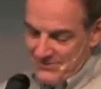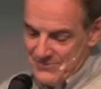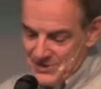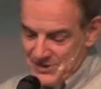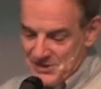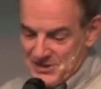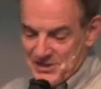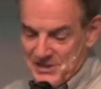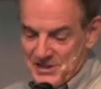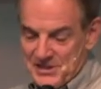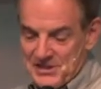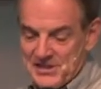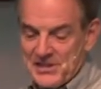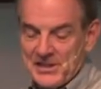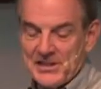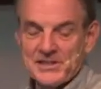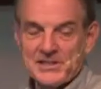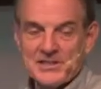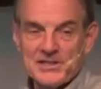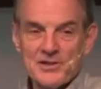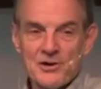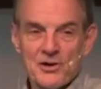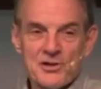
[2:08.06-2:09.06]
This is the
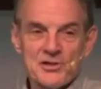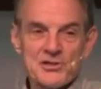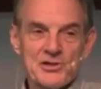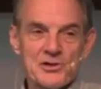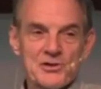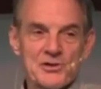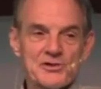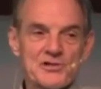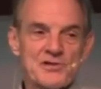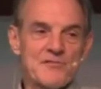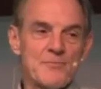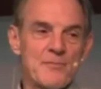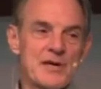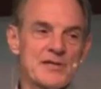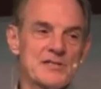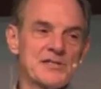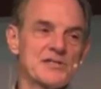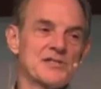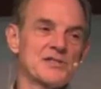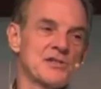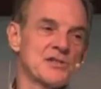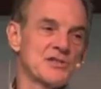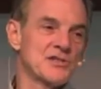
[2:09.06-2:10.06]
sixth in our series of
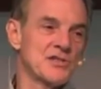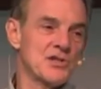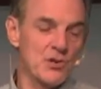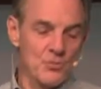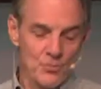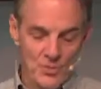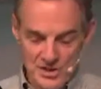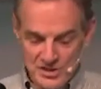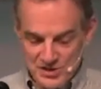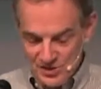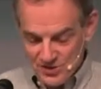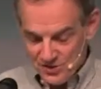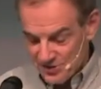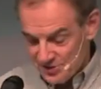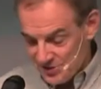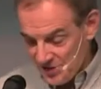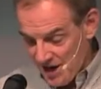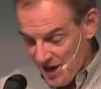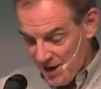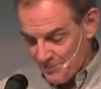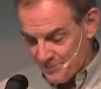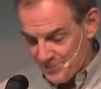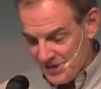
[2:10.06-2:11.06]
messages, the original
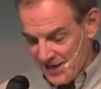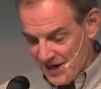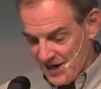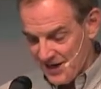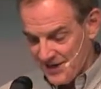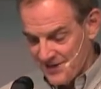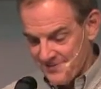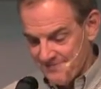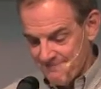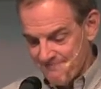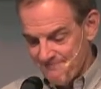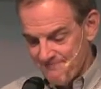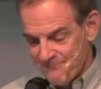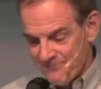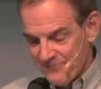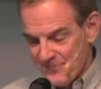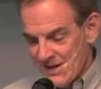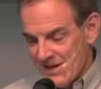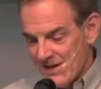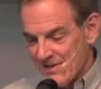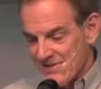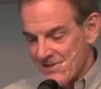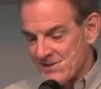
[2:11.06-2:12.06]
top 10.
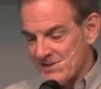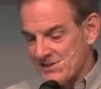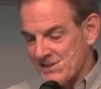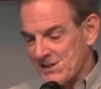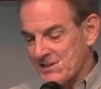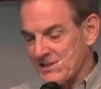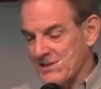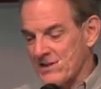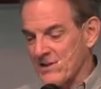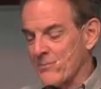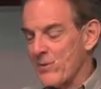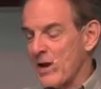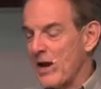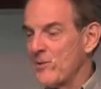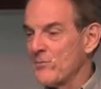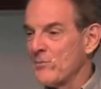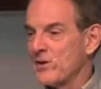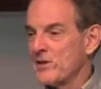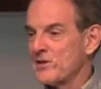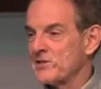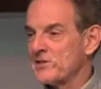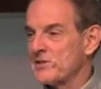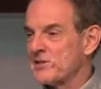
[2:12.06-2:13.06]
The sixth
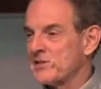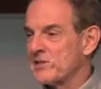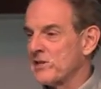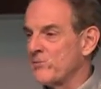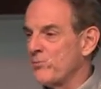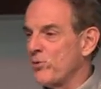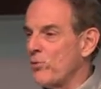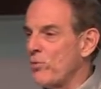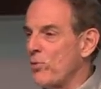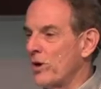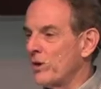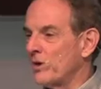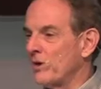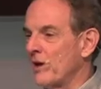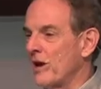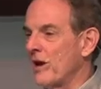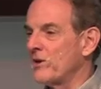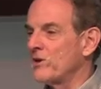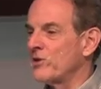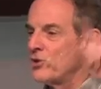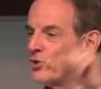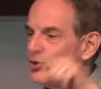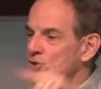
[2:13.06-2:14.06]
commandment is a simple one
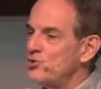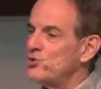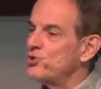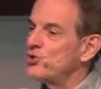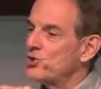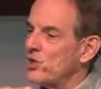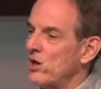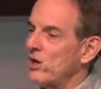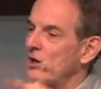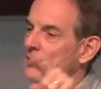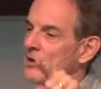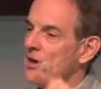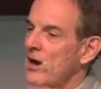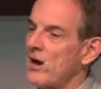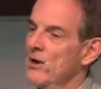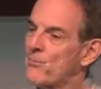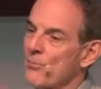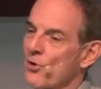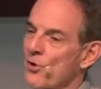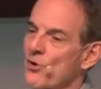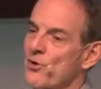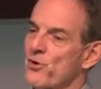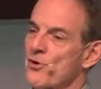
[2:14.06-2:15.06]
liner You shall
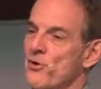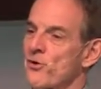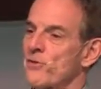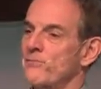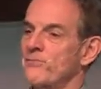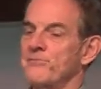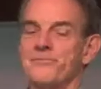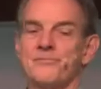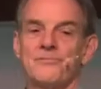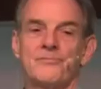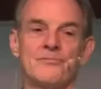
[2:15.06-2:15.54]
not murder.